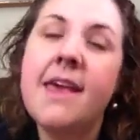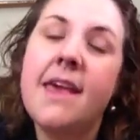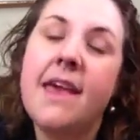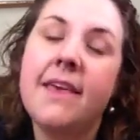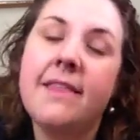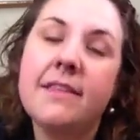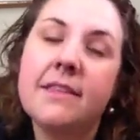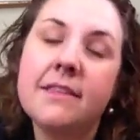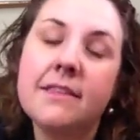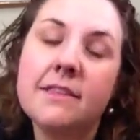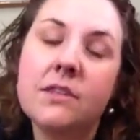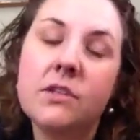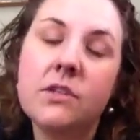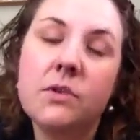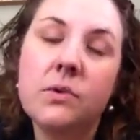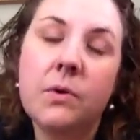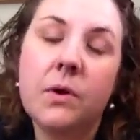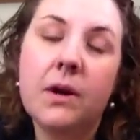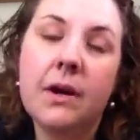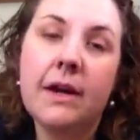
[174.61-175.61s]
And this is a
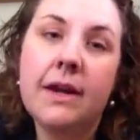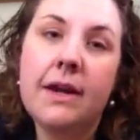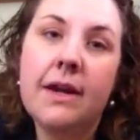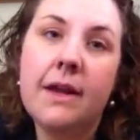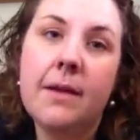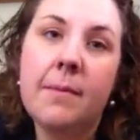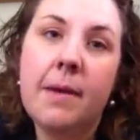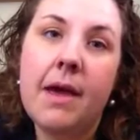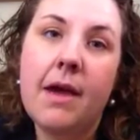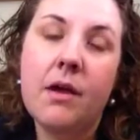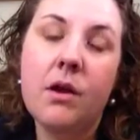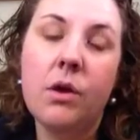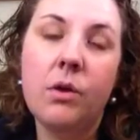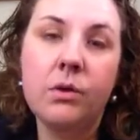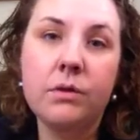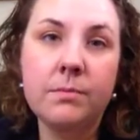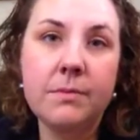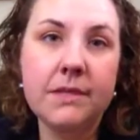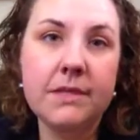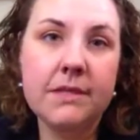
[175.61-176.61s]
story about
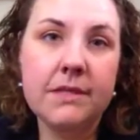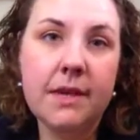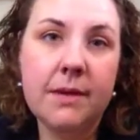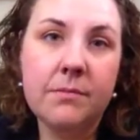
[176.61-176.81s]
old Mrs.